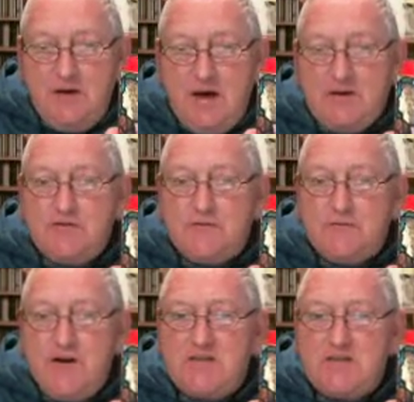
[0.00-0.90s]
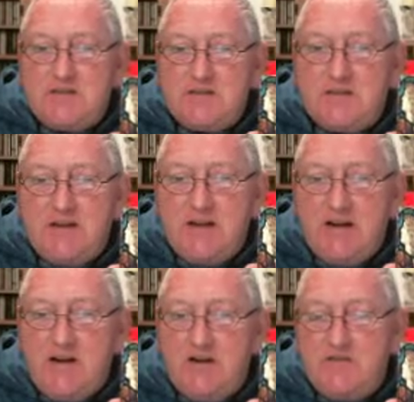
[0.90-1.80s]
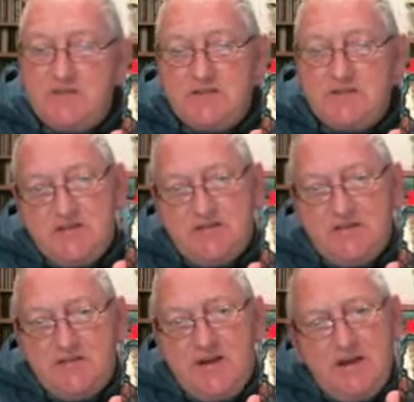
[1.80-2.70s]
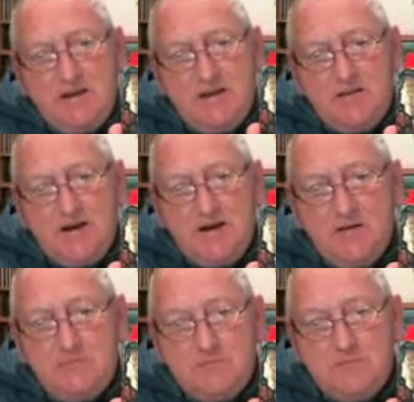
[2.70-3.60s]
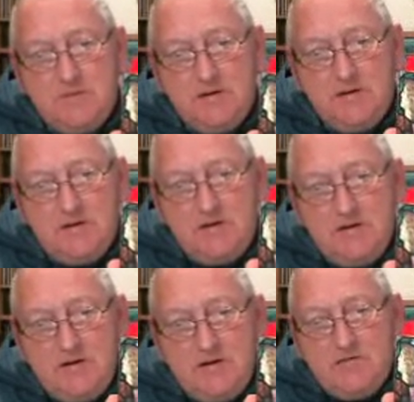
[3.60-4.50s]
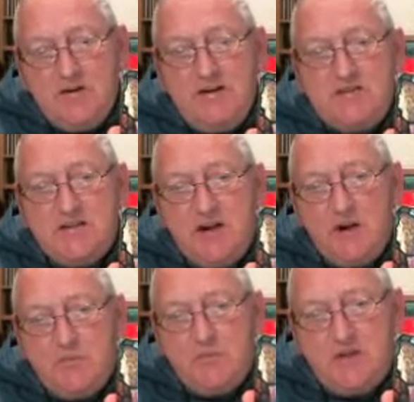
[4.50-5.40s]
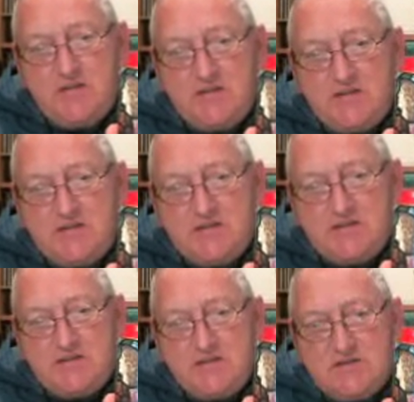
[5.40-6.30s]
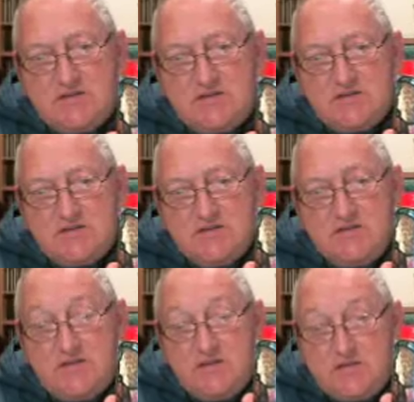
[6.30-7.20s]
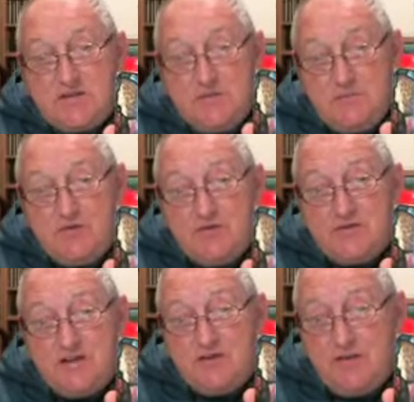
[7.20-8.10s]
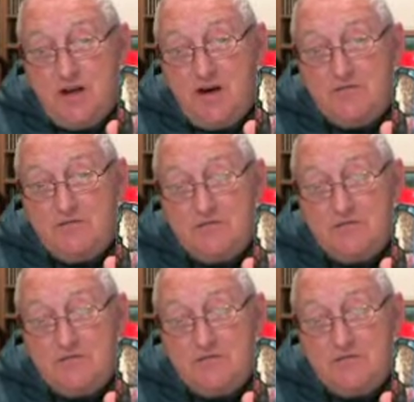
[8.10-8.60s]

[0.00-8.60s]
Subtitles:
and to Francis and Claire of Assisi, thanking them for leading our brothers and sisters to this community of love.